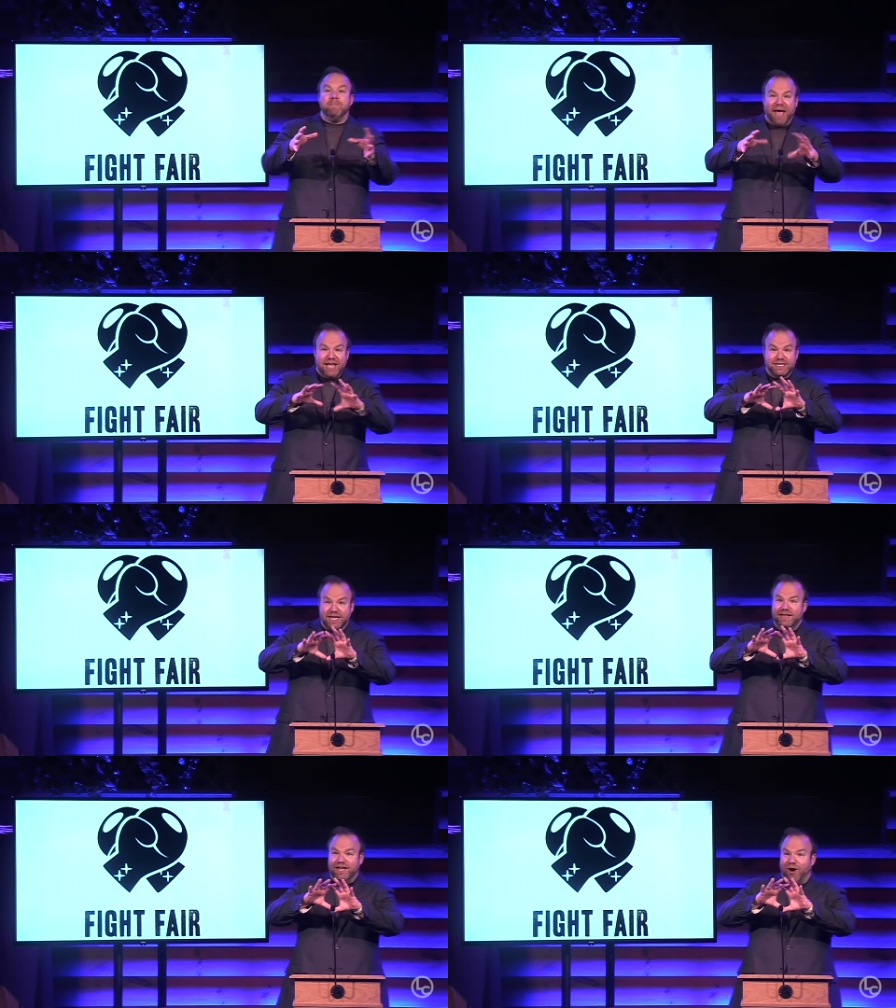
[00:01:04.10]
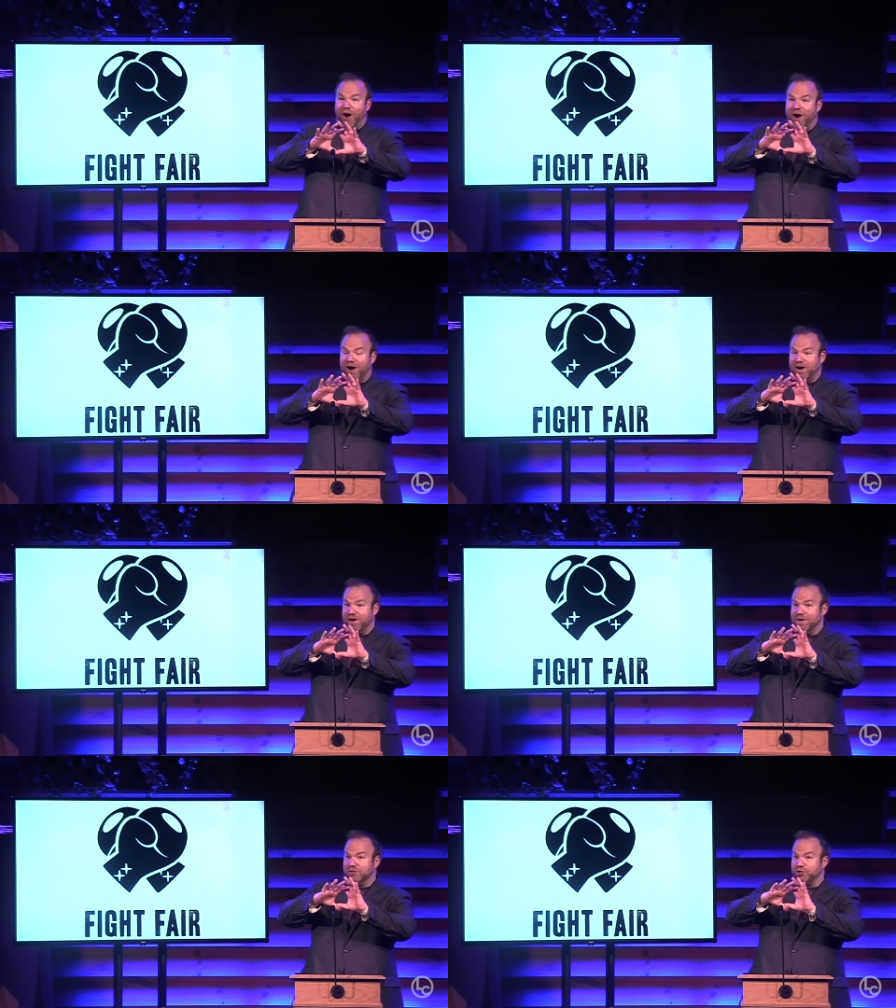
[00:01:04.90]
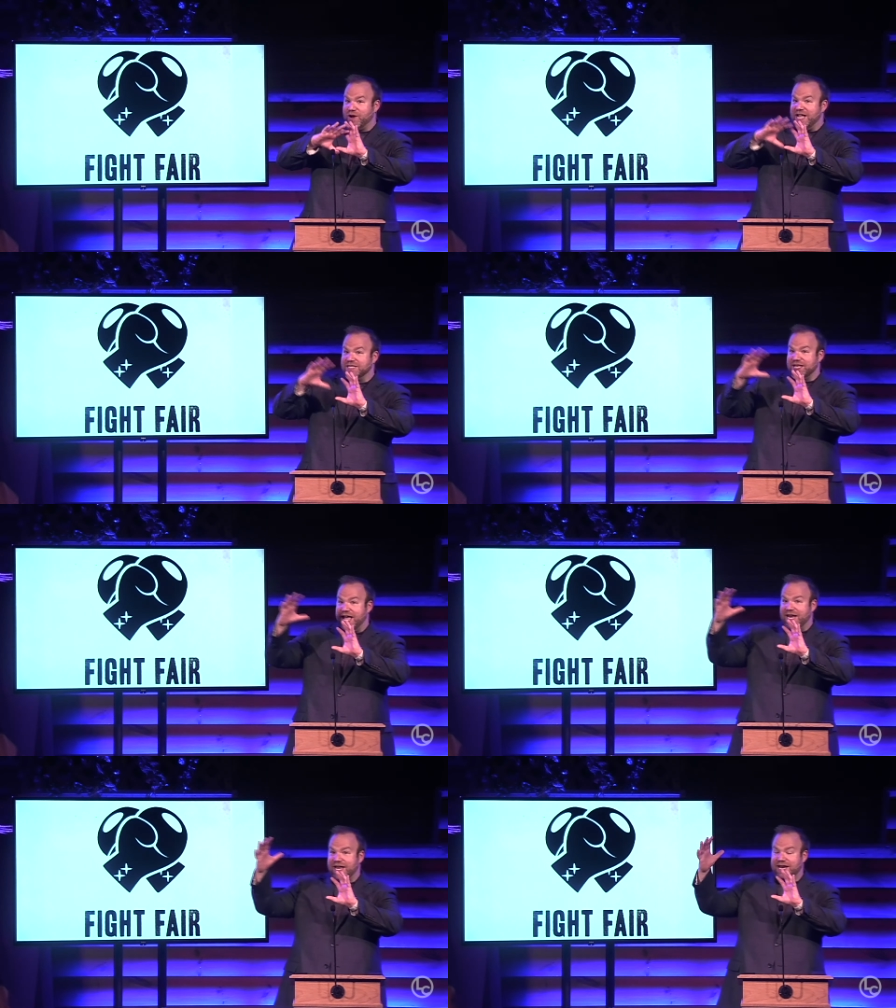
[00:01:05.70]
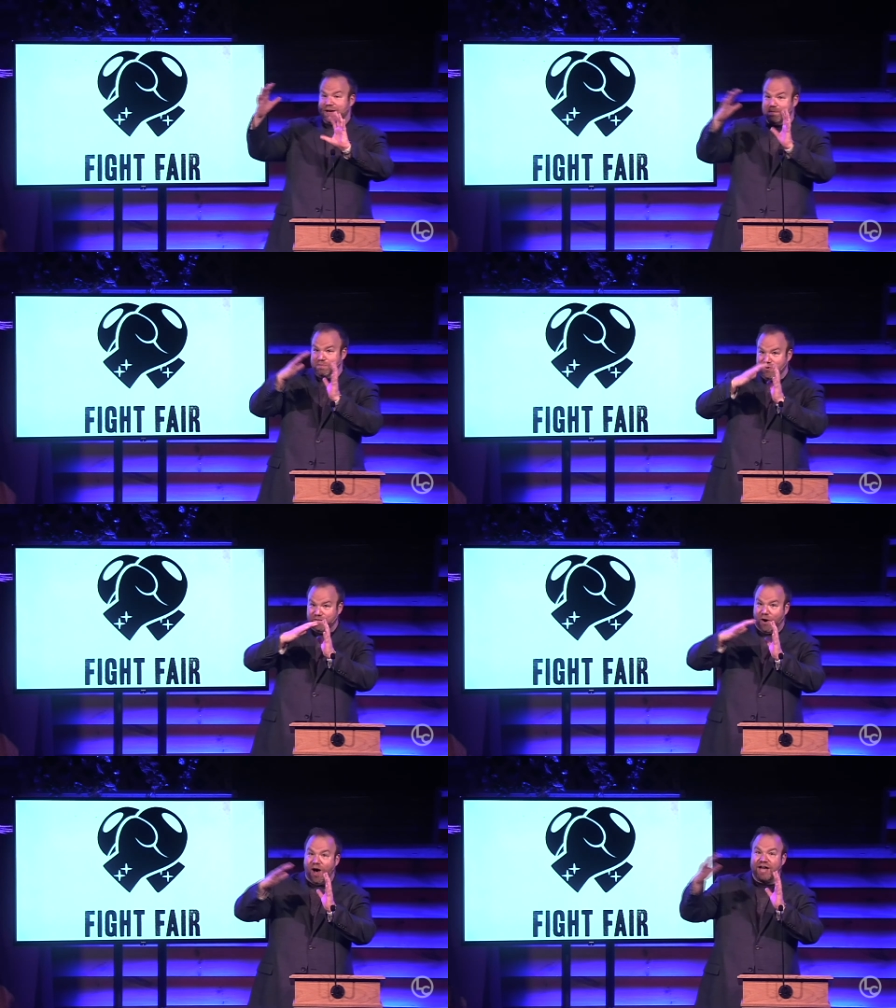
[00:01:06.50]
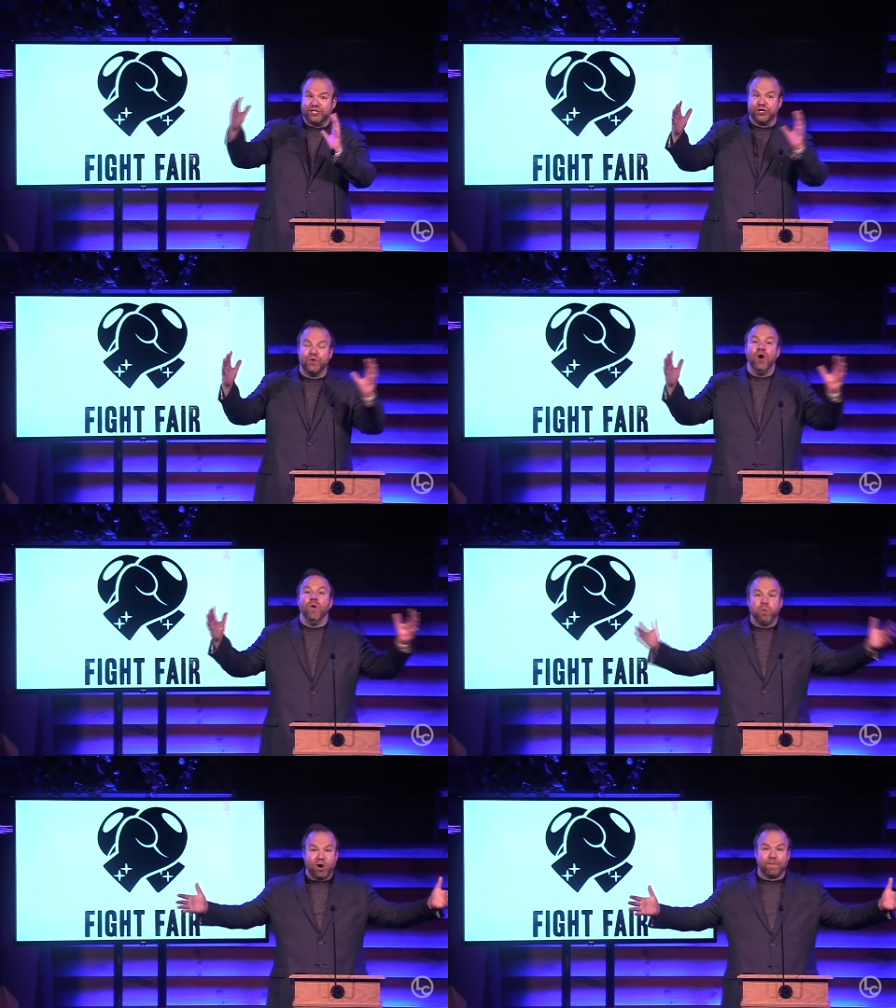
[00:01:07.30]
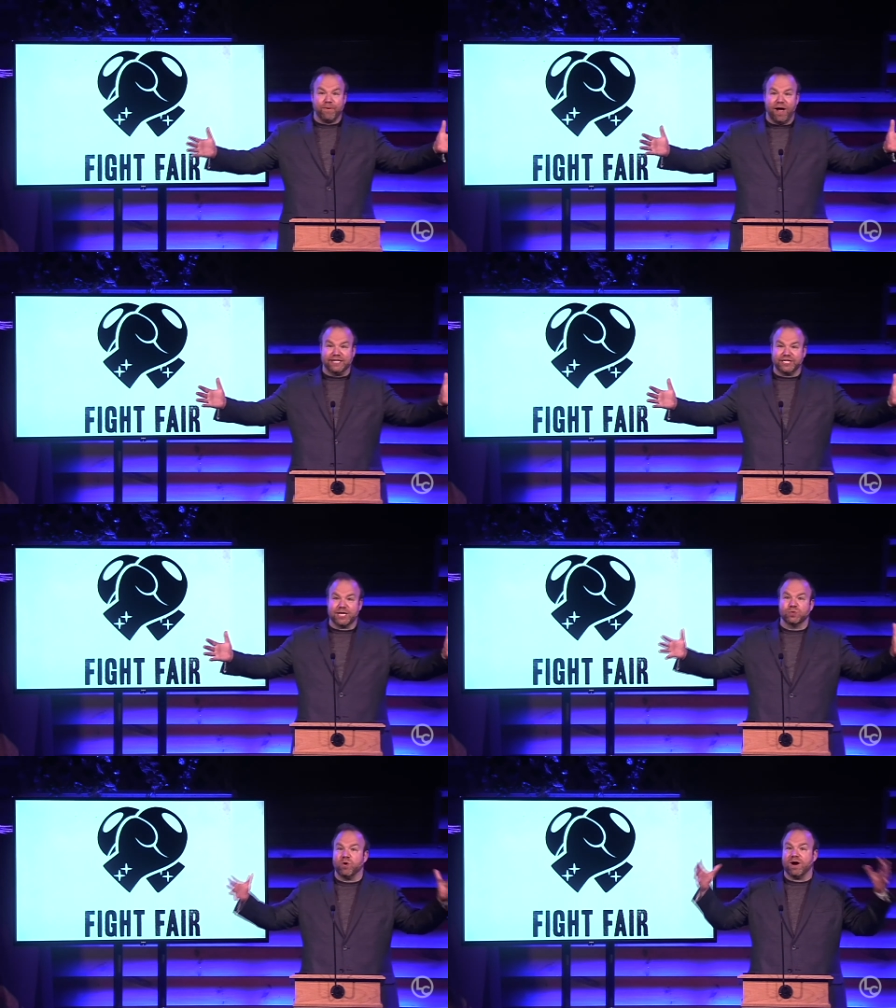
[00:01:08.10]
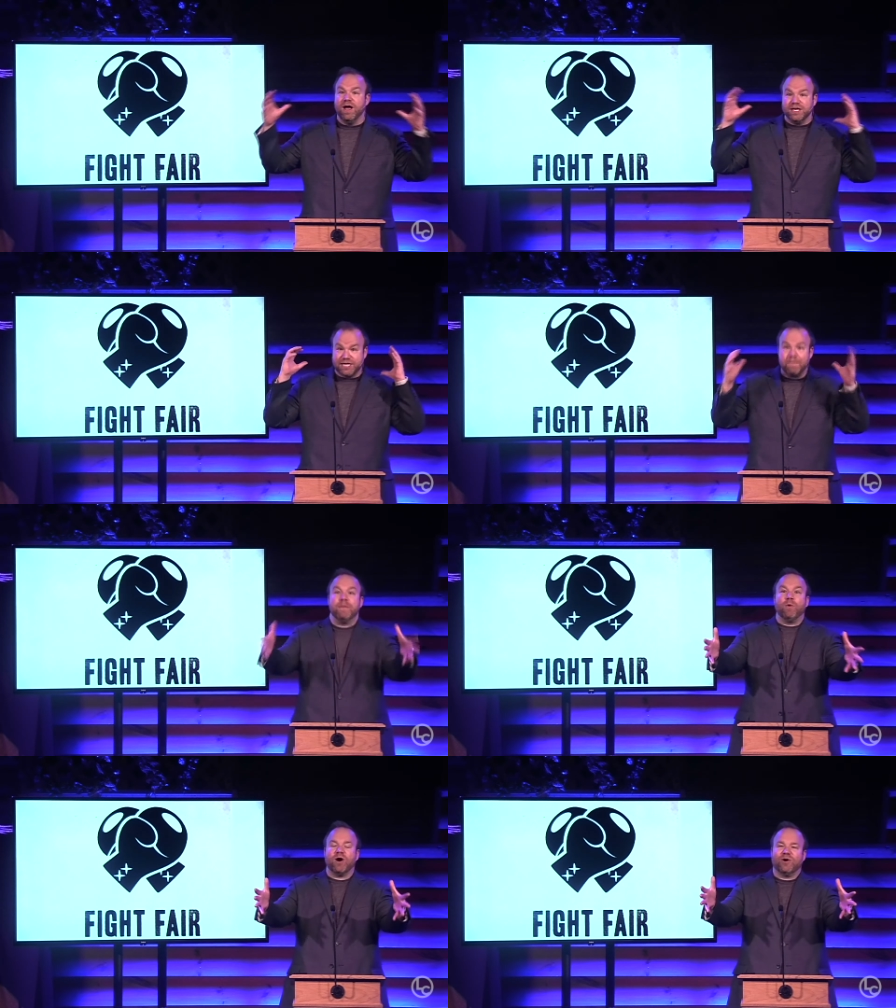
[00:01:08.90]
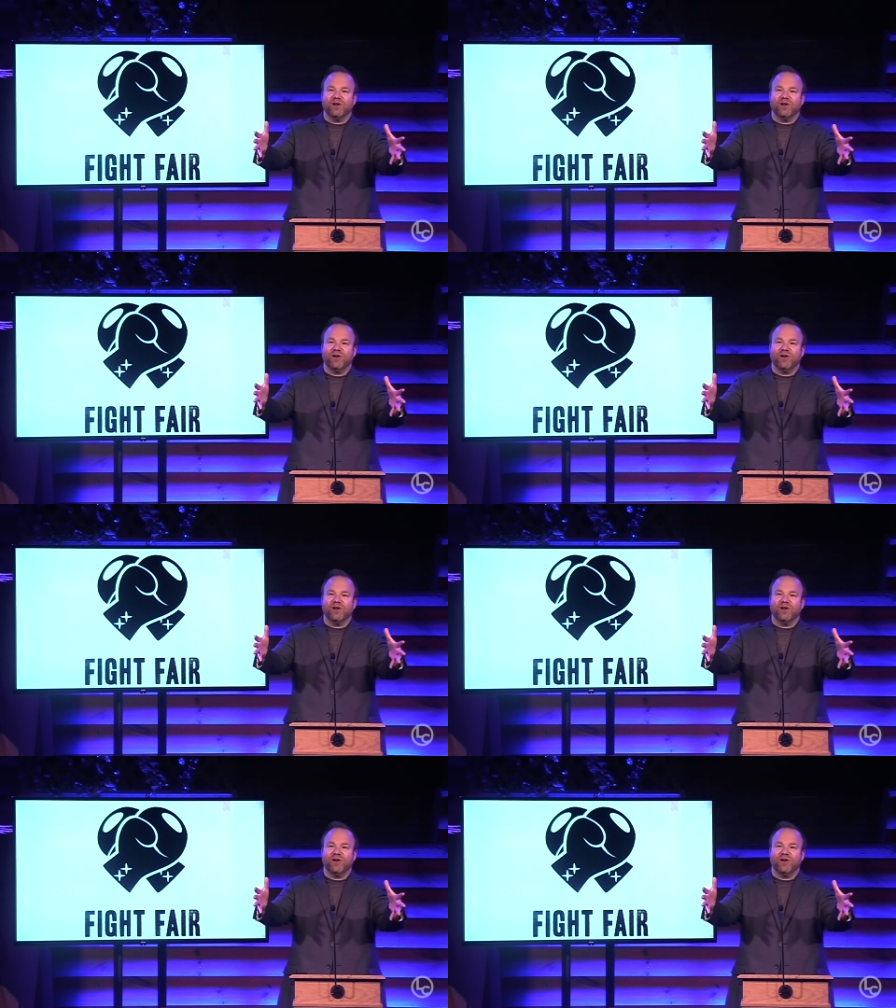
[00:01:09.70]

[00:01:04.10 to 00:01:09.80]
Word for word: basically are translated and move on to work projects projects where some people work